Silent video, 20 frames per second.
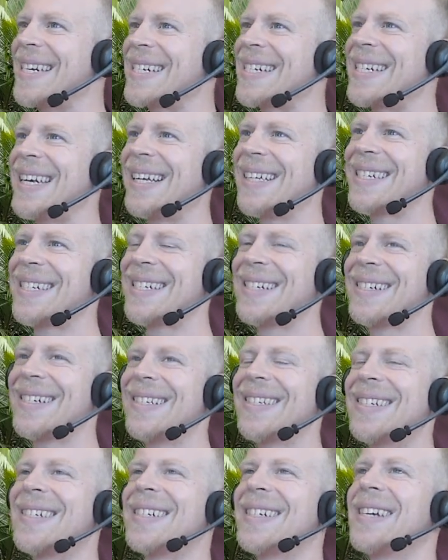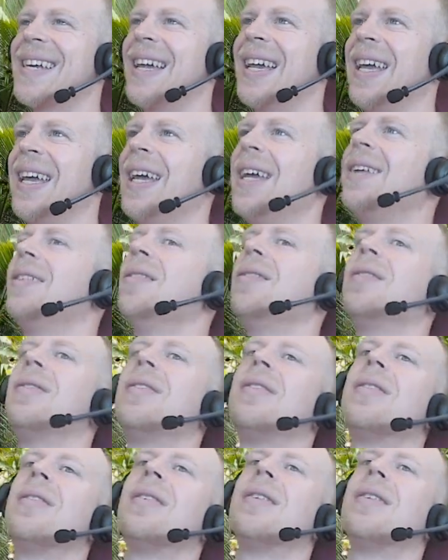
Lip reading: Celsius and